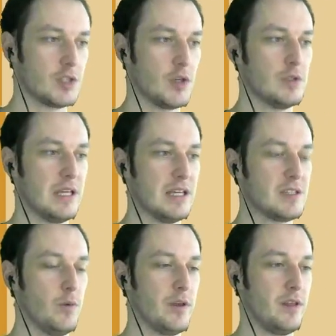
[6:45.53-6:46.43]
use this
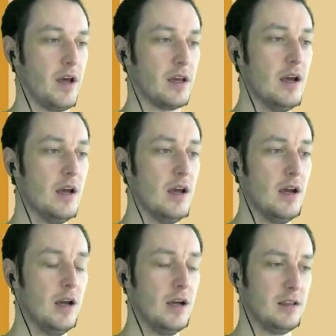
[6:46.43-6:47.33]
with, like,
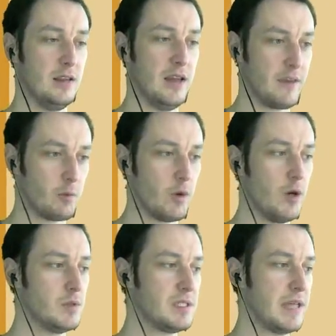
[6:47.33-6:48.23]
Living
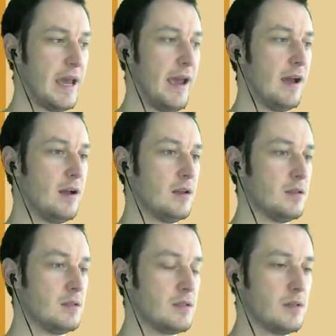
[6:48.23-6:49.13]
Roots
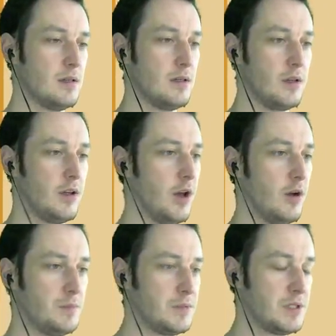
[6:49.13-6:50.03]
and, you know,
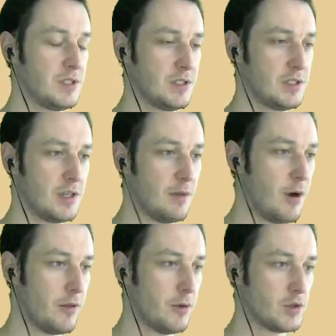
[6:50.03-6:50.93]
some
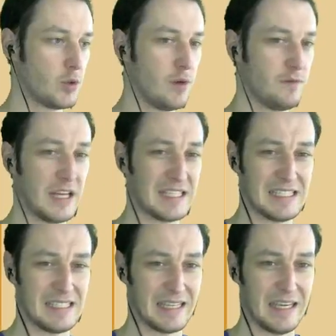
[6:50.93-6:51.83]
other sort of, like,
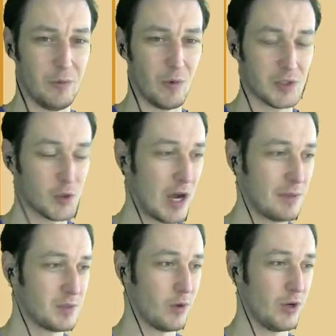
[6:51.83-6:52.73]
sticky
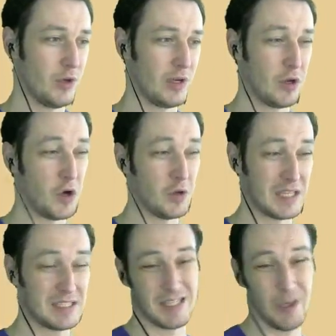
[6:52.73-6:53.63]
1-drops where you can go, like,
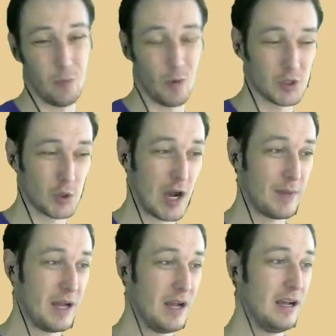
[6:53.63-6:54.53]
sticky
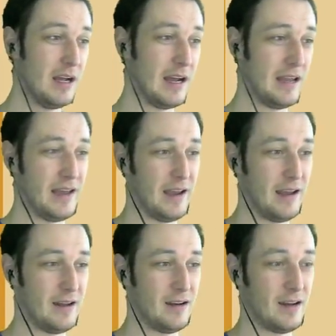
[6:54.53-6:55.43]
1-drop and
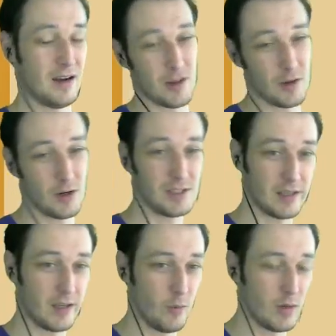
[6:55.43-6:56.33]
then another
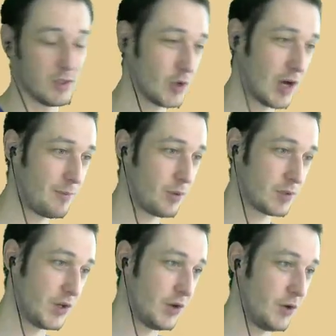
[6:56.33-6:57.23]
sticky 1-drop or
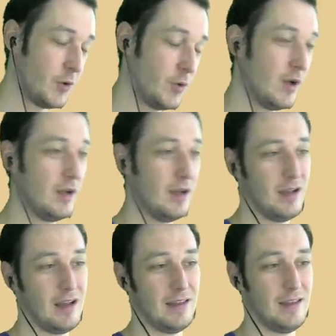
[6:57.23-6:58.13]
2,
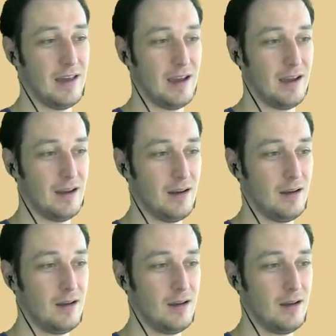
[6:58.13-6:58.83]
and then